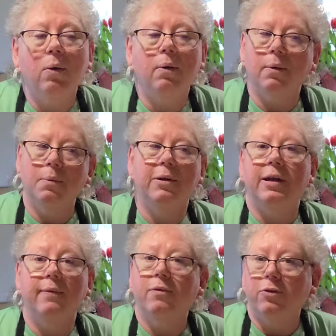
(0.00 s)
or would
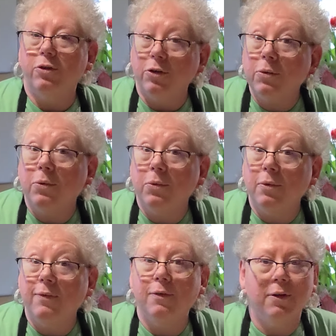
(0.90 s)
ever
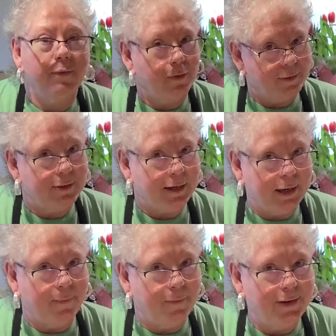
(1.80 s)
do for a first
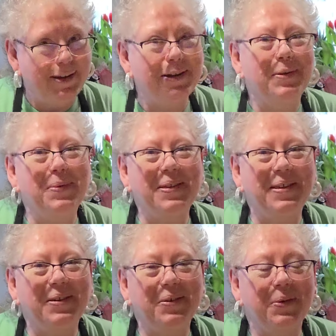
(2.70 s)
time video with
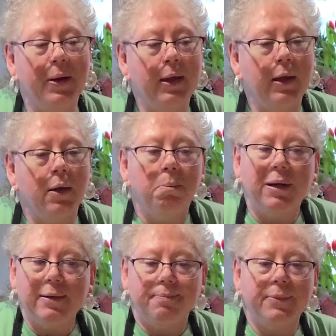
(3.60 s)
you.
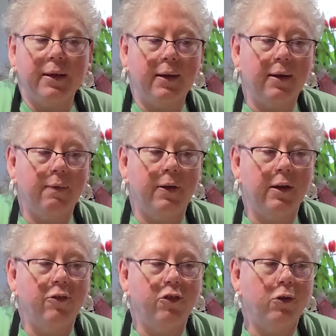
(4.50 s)
But I
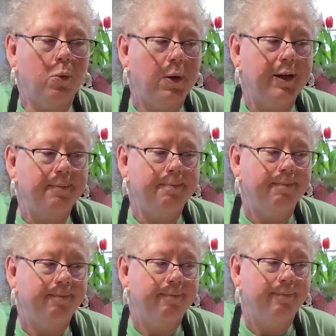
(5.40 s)
figured, you know what?
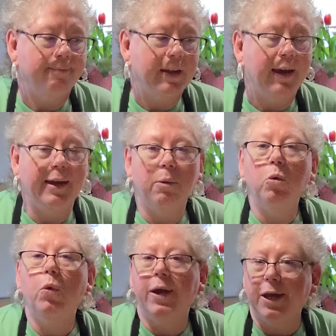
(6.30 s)
I am
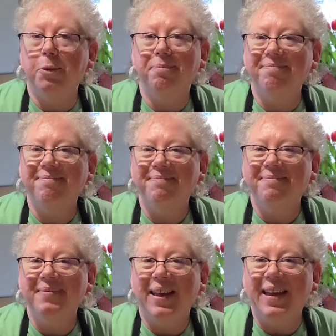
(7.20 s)
who I
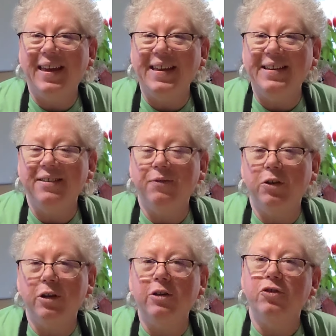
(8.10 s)
am. And if
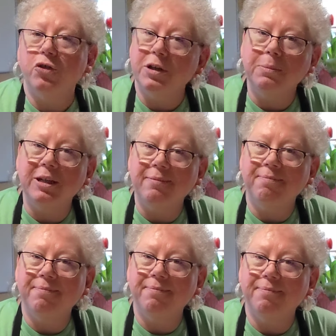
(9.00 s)
you're going to join me,
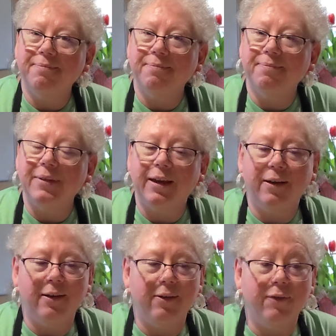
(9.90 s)

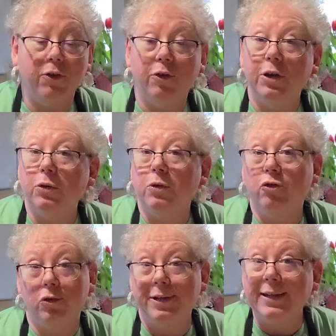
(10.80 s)
and if you're going to
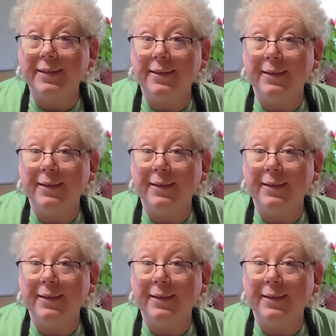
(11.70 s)
enjoy it,